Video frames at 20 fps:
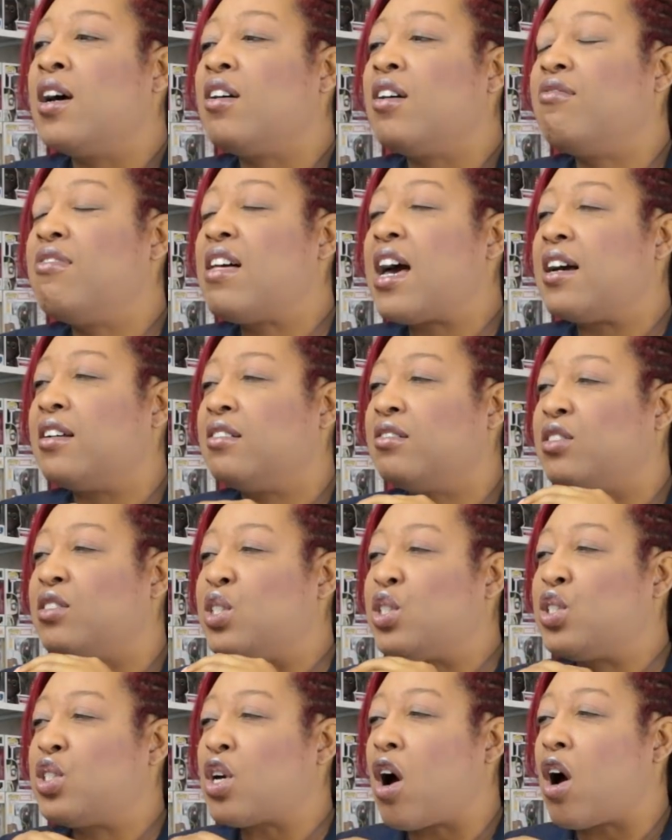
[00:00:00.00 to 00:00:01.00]
of that
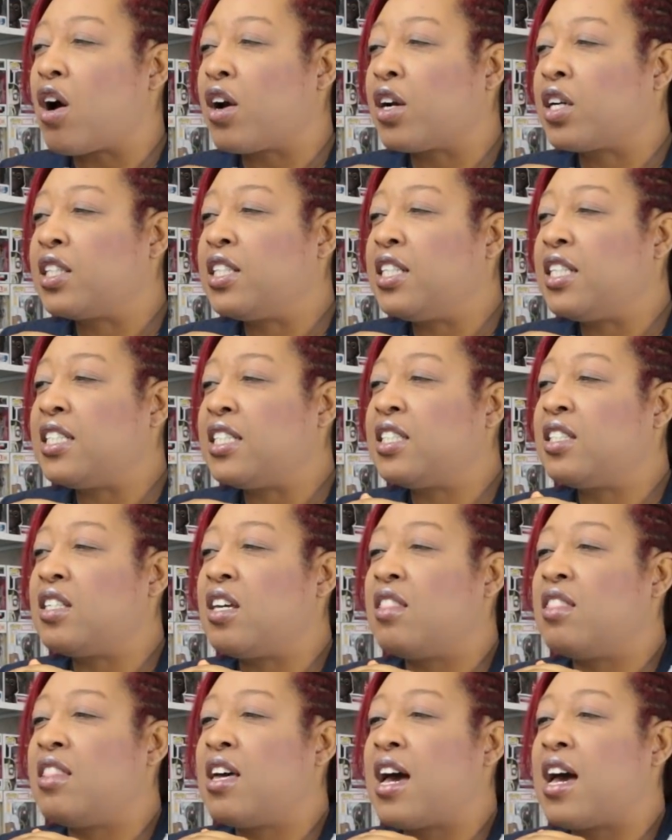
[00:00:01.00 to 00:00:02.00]
darkness
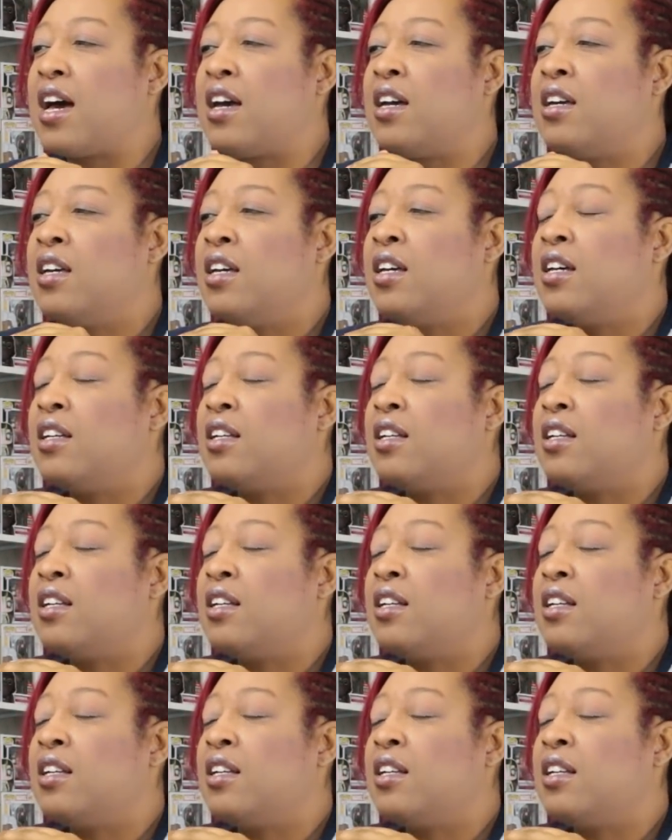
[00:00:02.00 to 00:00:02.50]
and that,